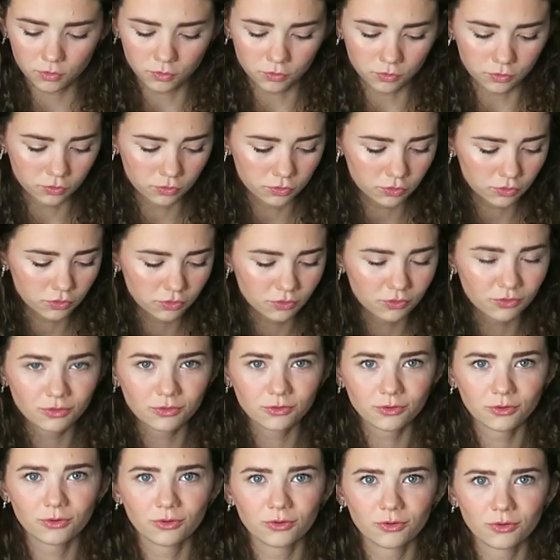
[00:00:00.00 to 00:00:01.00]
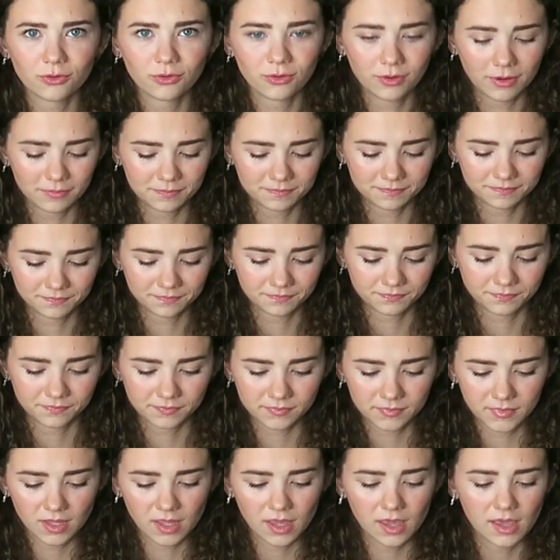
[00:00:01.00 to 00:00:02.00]
Ooh.
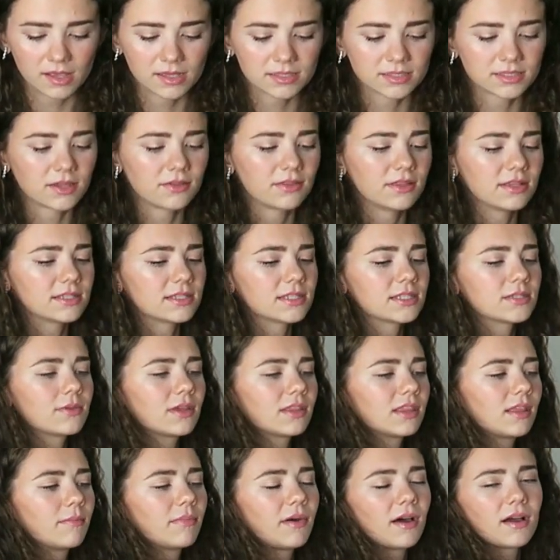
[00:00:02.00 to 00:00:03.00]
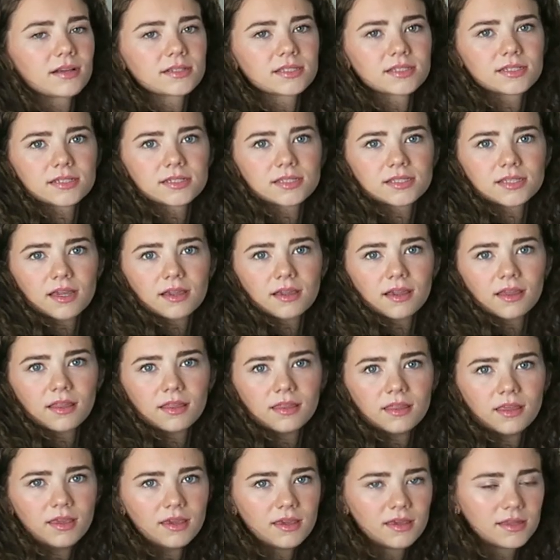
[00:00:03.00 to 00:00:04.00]
So this is what the box looks like
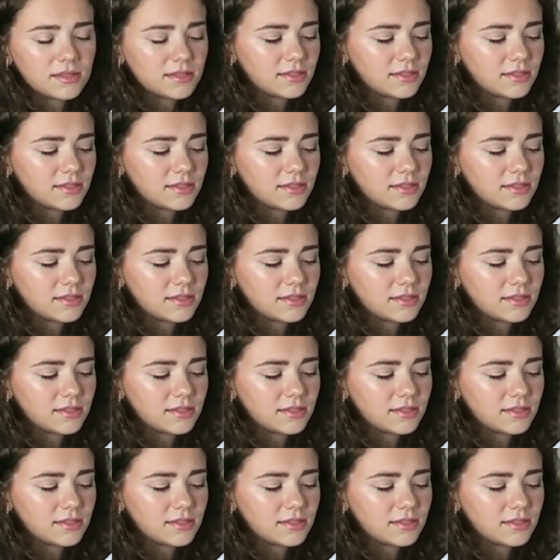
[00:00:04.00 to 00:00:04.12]
on the